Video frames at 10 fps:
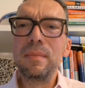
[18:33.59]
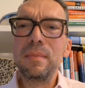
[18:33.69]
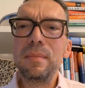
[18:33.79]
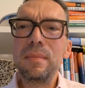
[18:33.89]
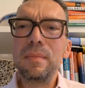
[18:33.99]

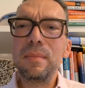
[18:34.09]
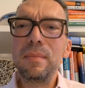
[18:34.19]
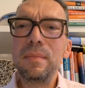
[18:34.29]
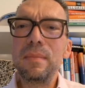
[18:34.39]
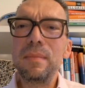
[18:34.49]

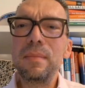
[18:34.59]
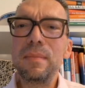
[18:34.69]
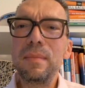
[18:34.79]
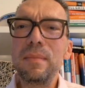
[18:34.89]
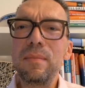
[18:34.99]

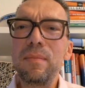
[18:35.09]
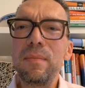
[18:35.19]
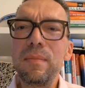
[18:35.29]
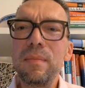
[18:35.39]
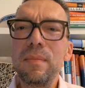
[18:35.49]

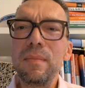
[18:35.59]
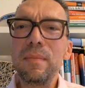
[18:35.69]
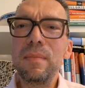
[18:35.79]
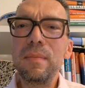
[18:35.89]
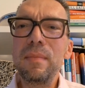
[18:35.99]

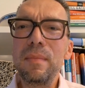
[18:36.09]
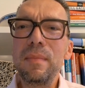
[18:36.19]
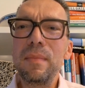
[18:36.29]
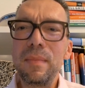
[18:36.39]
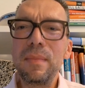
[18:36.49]

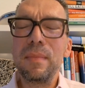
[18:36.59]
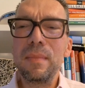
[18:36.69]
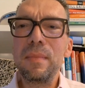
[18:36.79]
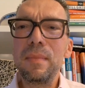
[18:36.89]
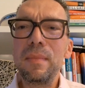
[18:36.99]

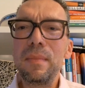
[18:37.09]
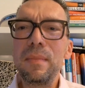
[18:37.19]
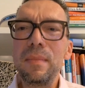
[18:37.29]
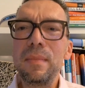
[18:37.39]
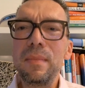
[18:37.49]

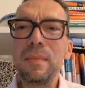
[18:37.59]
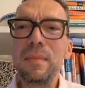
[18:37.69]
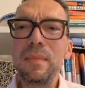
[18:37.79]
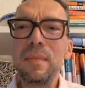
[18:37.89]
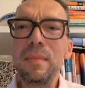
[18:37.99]

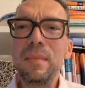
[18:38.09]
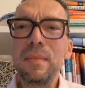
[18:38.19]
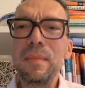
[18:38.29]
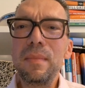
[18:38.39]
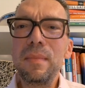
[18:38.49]

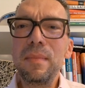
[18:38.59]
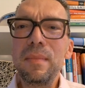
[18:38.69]
The person shown says nothing.